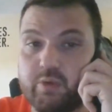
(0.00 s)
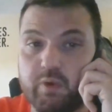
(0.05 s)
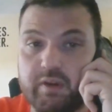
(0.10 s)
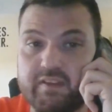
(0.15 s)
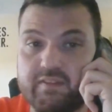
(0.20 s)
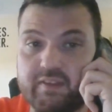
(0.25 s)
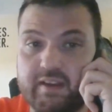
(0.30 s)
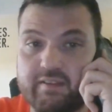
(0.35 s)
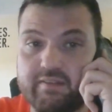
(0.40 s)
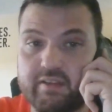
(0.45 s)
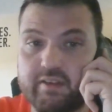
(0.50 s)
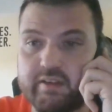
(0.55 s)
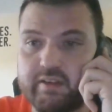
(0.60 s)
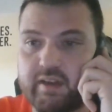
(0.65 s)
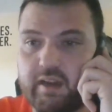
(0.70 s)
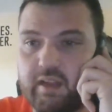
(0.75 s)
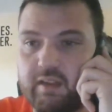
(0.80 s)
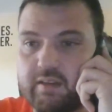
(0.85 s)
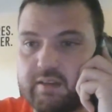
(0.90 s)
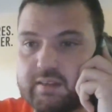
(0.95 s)

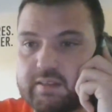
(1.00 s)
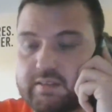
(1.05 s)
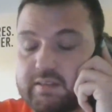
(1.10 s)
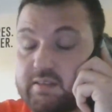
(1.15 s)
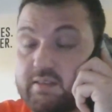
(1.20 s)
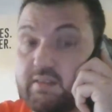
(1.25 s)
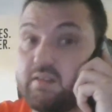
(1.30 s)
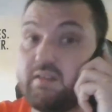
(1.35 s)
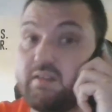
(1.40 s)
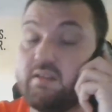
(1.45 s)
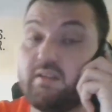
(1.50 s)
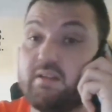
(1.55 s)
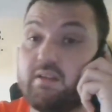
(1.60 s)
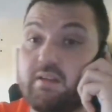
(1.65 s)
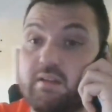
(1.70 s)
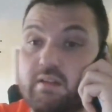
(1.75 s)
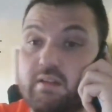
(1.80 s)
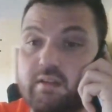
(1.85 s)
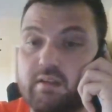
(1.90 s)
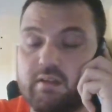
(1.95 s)
$2,500.
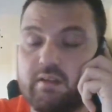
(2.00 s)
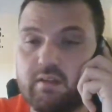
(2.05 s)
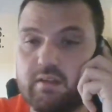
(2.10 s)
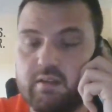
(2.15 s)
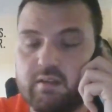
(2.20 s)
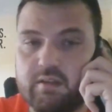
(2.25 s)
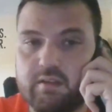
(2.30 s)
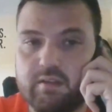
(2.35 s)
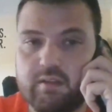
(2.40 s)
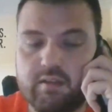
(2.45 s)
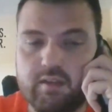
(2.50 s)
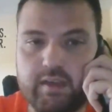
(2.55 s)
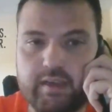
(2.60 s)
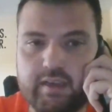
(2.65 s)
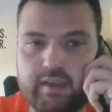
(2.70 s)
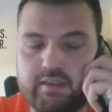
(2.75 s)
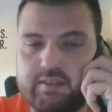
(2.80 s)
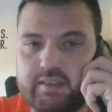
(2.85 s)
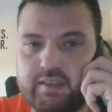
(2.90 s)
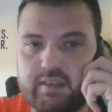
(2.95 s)

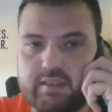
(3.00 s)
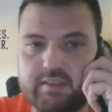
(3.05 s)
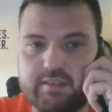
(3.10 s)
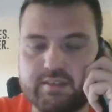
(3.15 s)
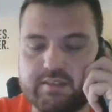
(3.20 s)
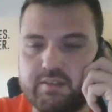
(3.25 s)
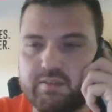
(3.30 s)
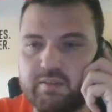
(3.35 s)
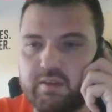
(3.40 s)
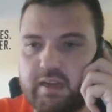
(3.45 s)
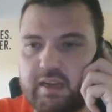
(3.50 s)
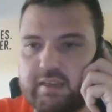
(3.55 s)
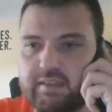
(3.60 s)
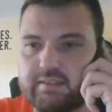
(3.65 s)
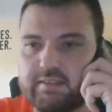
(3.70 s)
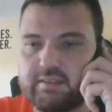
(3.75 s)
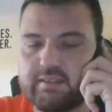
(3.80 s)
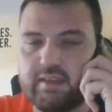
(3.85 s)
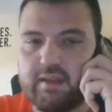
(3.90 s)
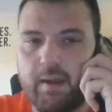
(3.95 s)
Like, Jesus
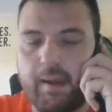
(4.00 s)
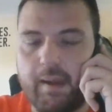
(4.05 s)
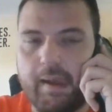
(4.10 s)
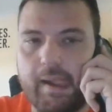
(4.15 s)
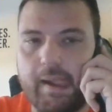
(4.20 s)
Christ.